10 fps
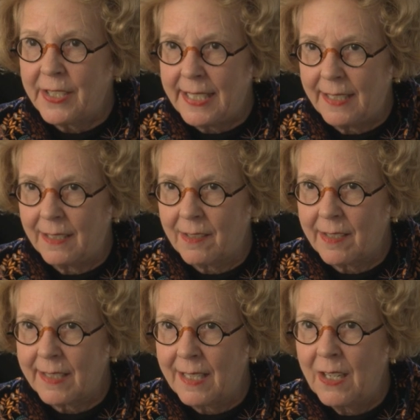
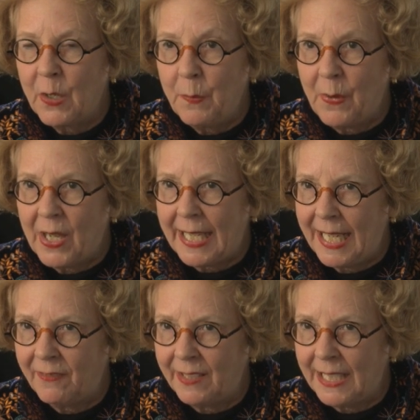dealers who bought
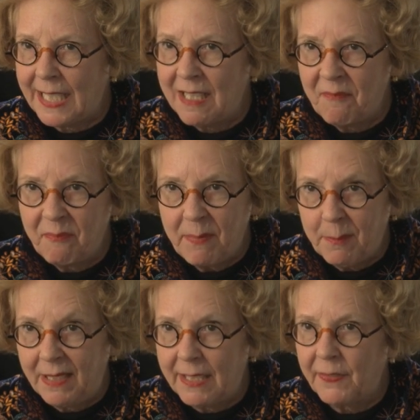heavily.
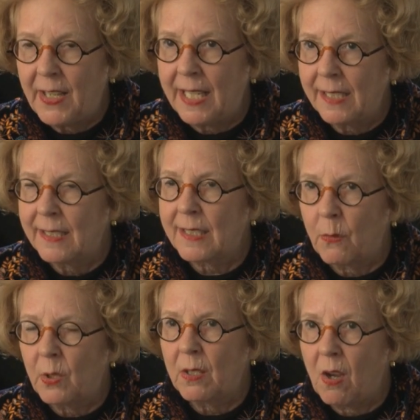Bibliophiles
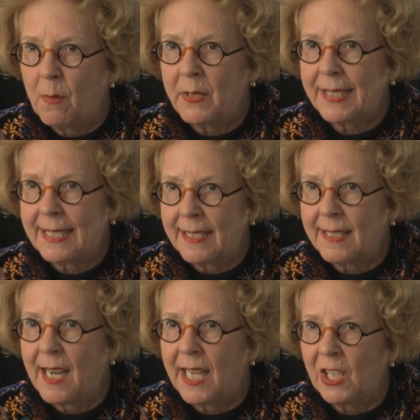were almost
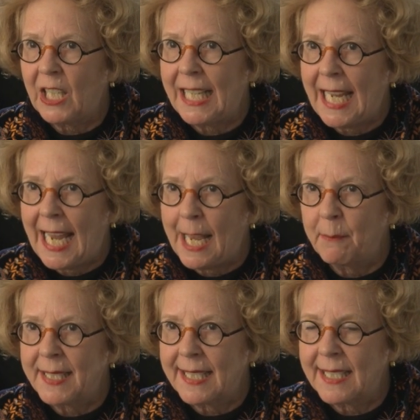entirely
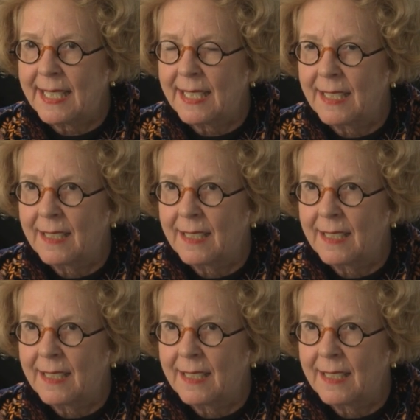absent.